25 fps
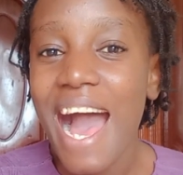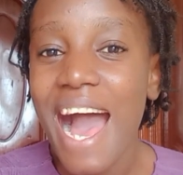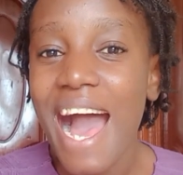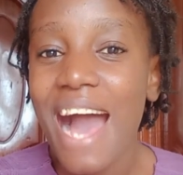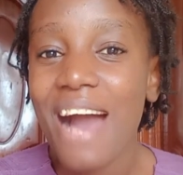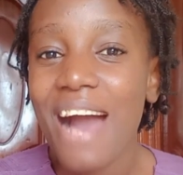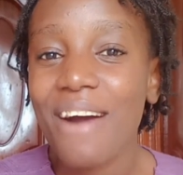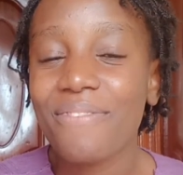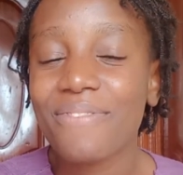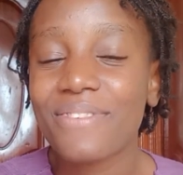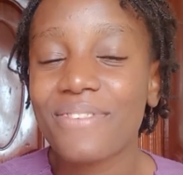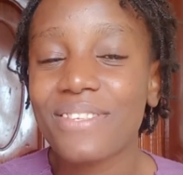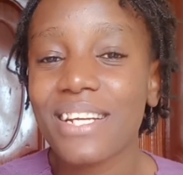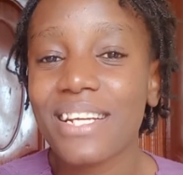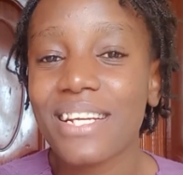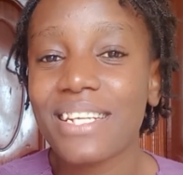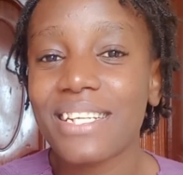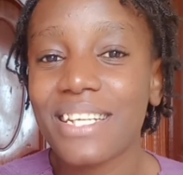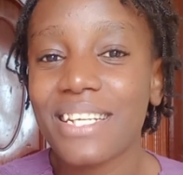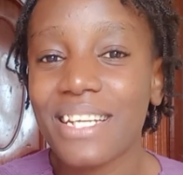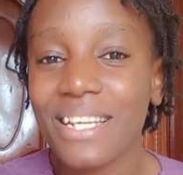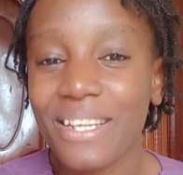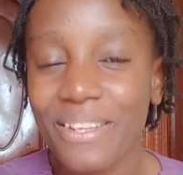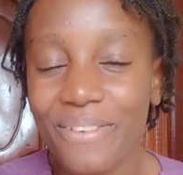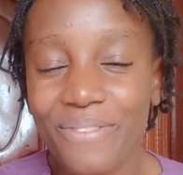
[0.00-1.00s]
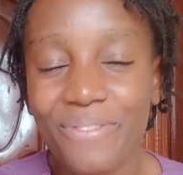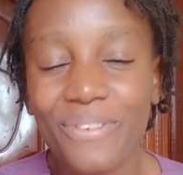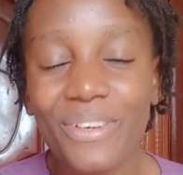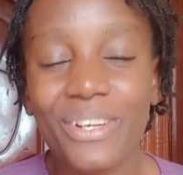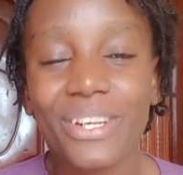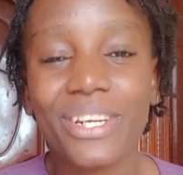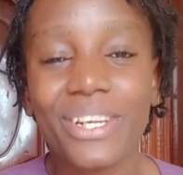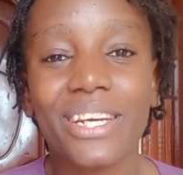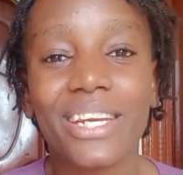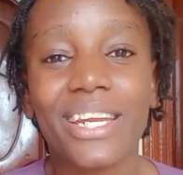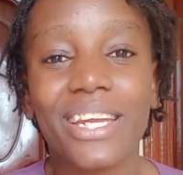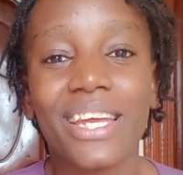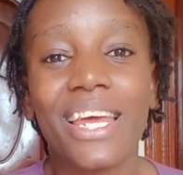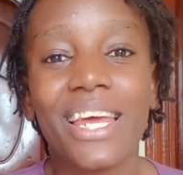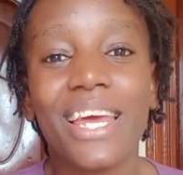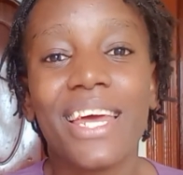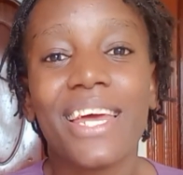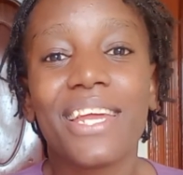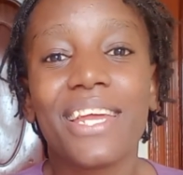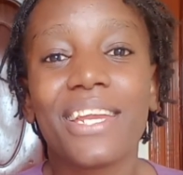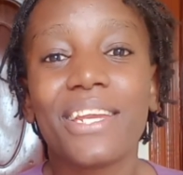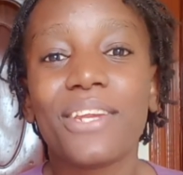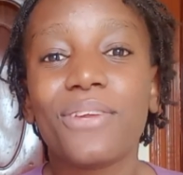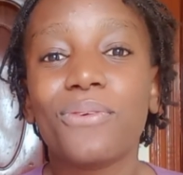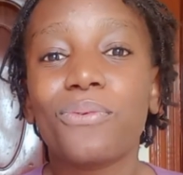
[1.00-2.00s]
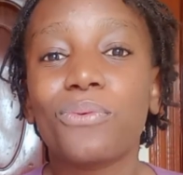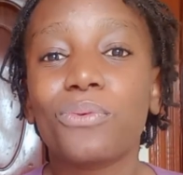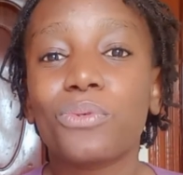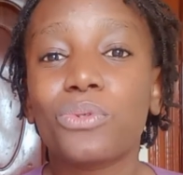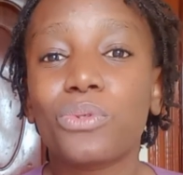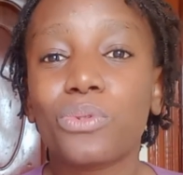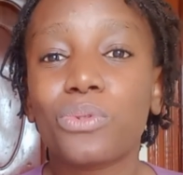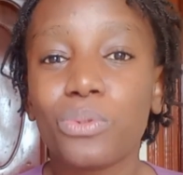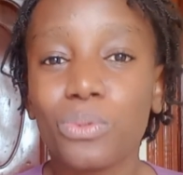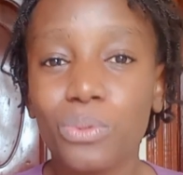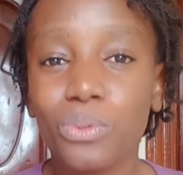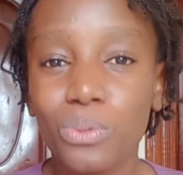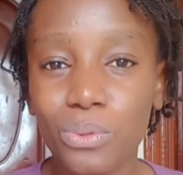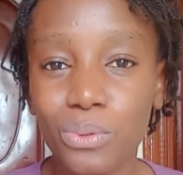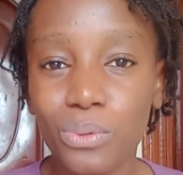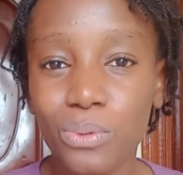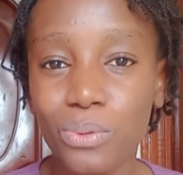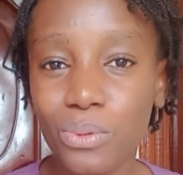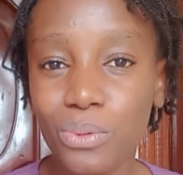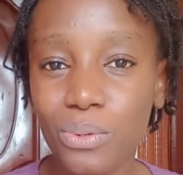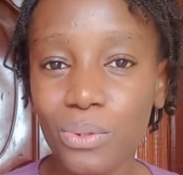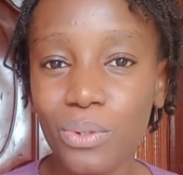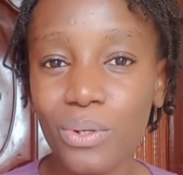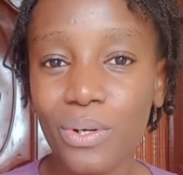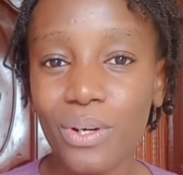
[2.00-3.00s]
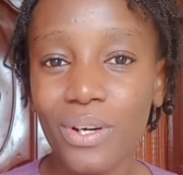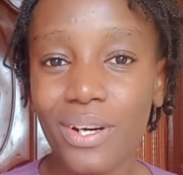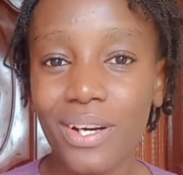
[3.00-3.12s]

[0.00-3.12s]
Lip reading: after delivery. Ni uchungu.